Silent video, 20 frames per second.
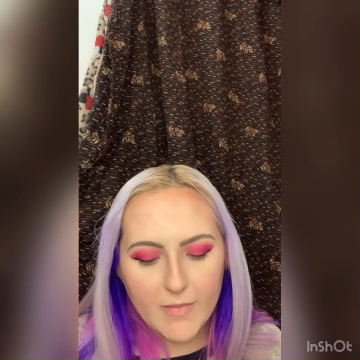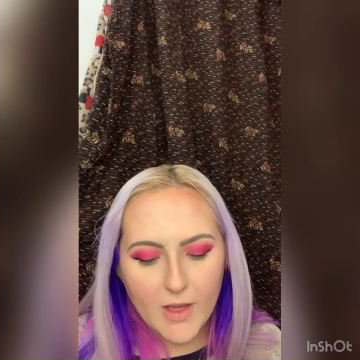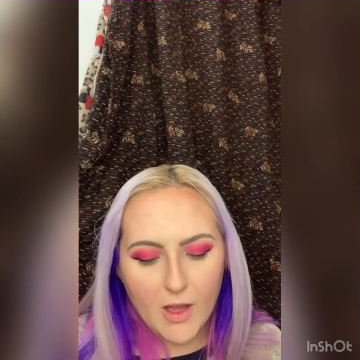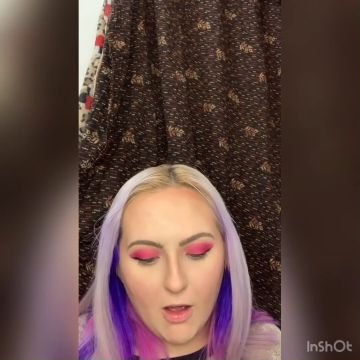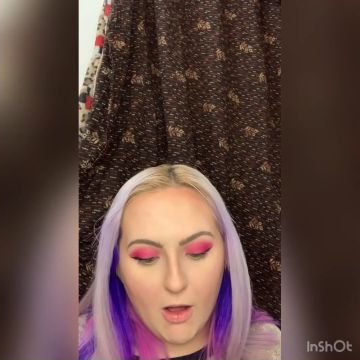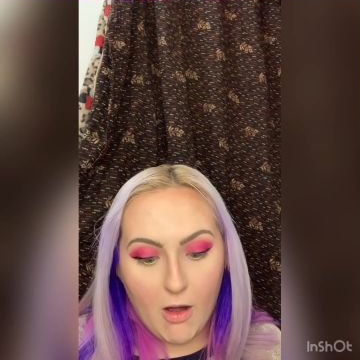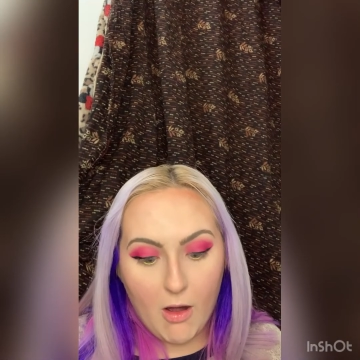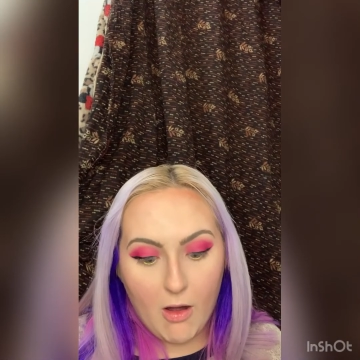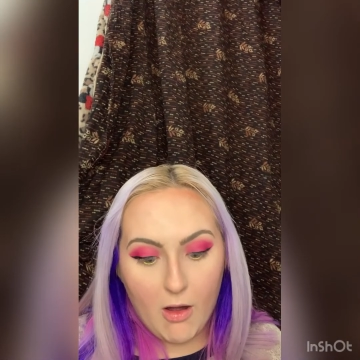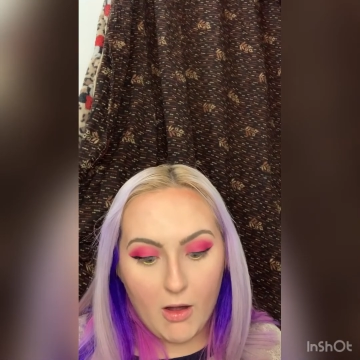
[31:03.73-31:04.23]

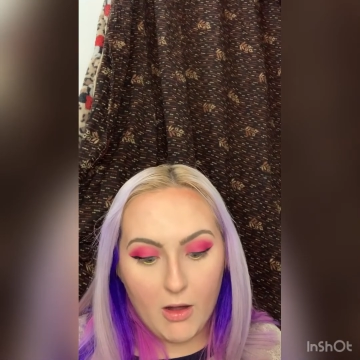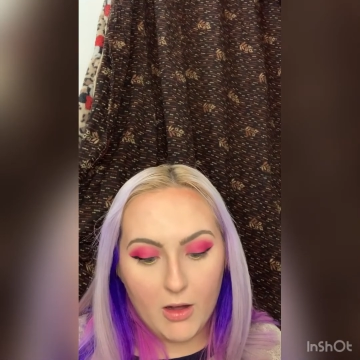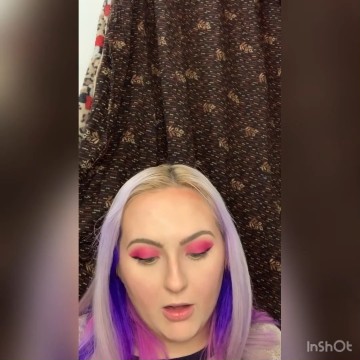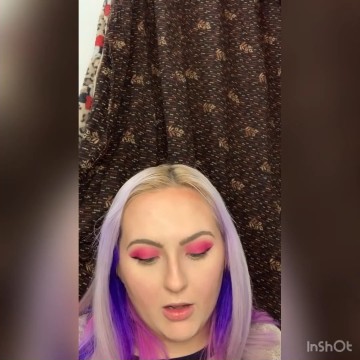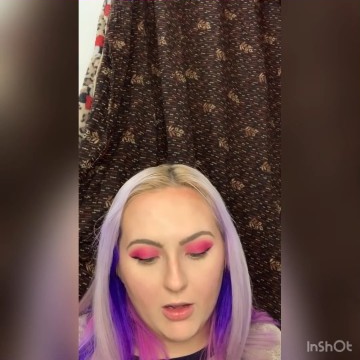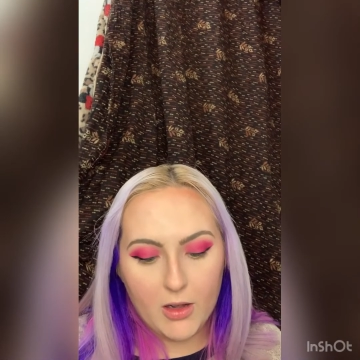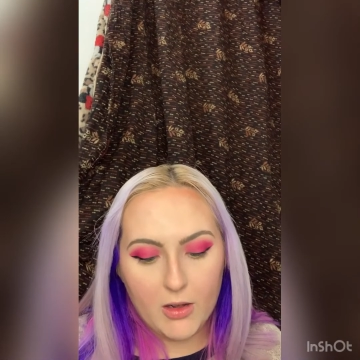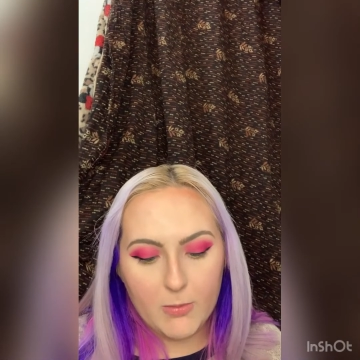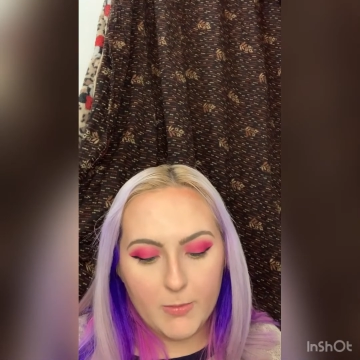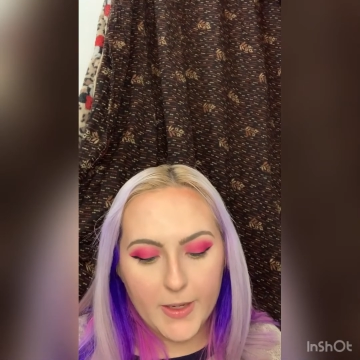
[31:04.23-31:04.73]
Oh
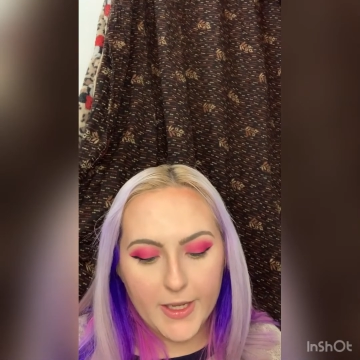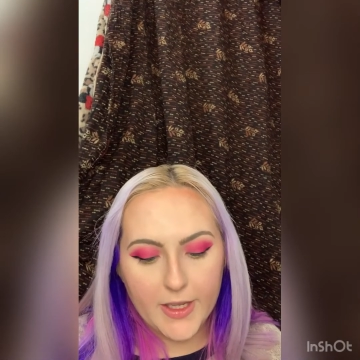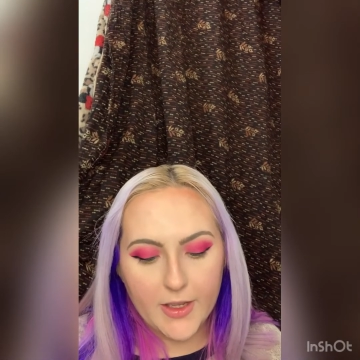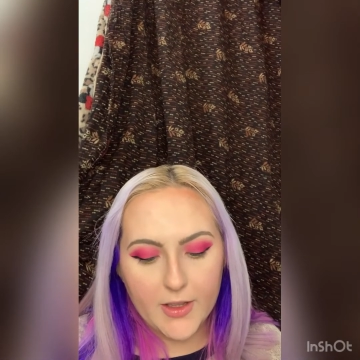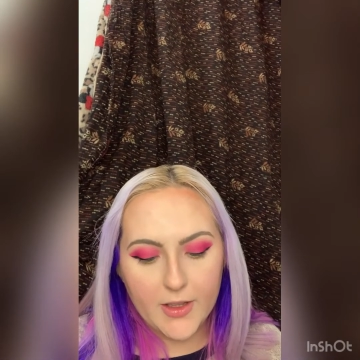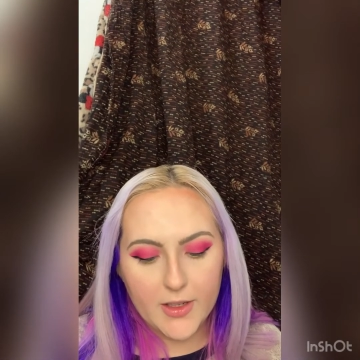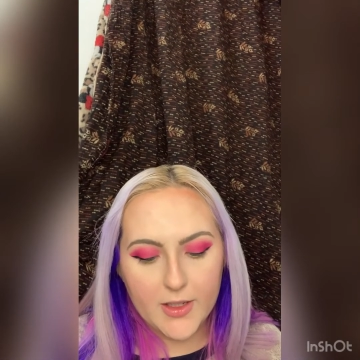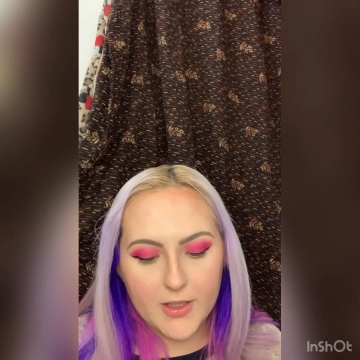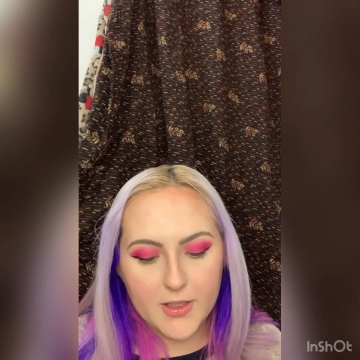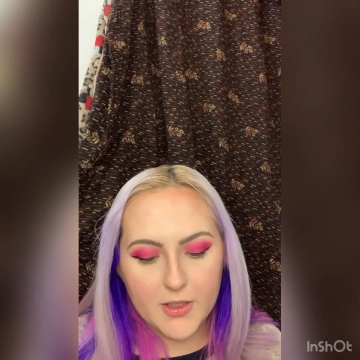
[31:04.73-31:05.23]
my
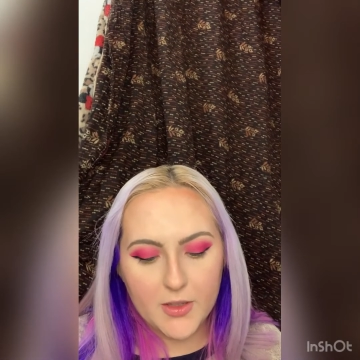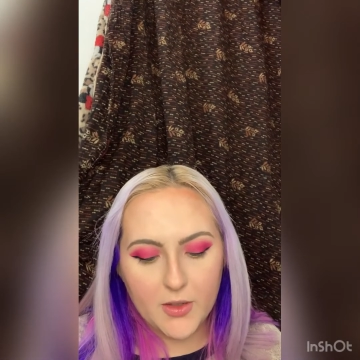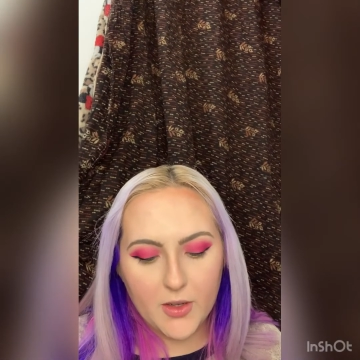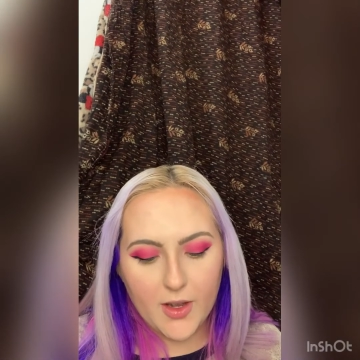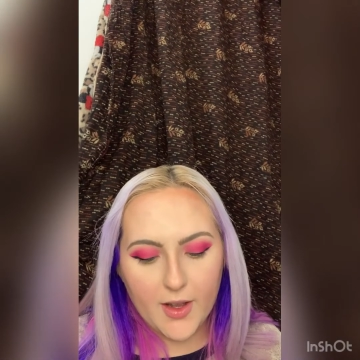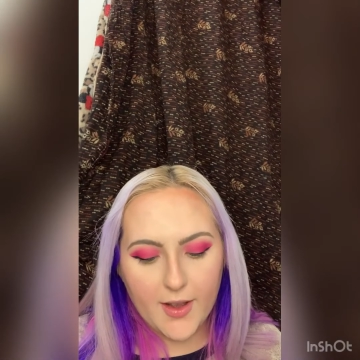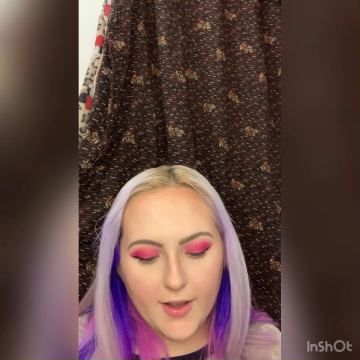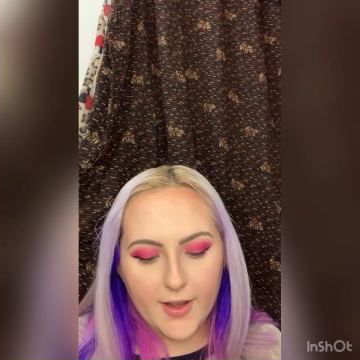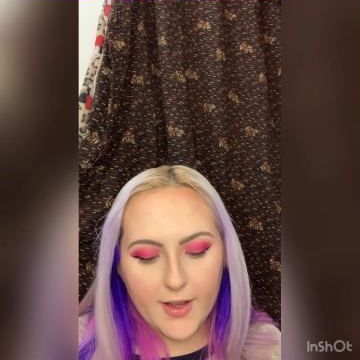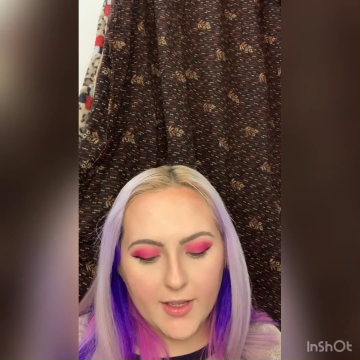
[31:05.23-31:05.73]
goodness, you
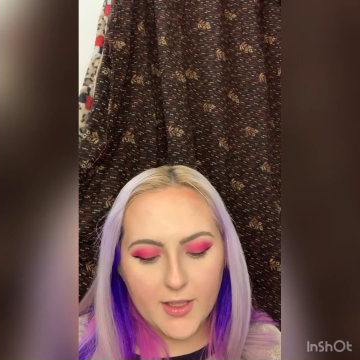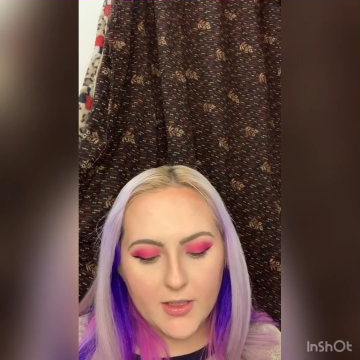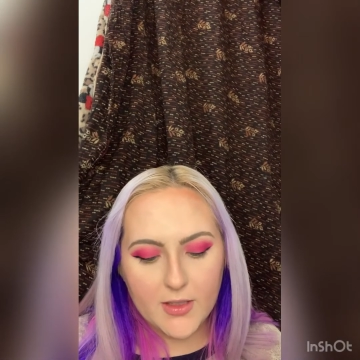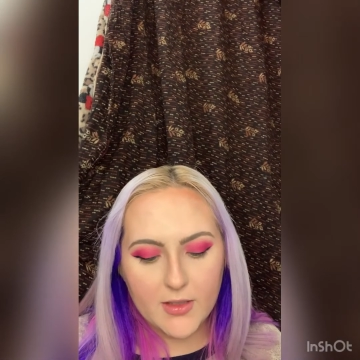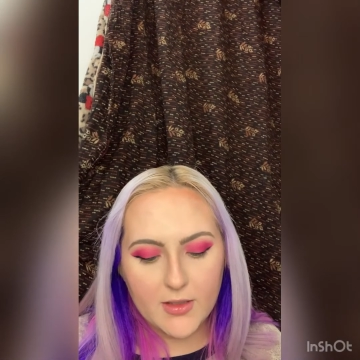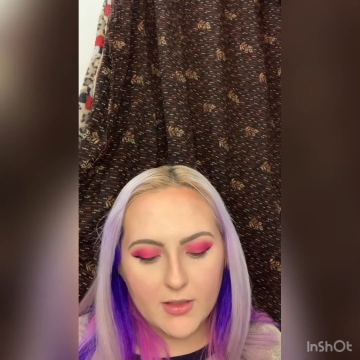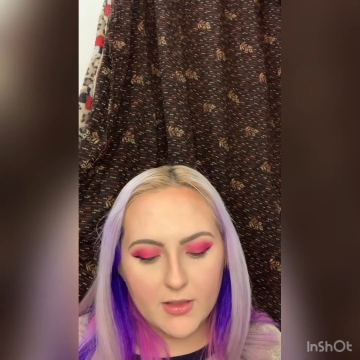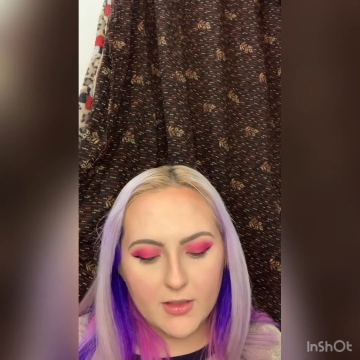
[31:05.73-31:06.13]
guys.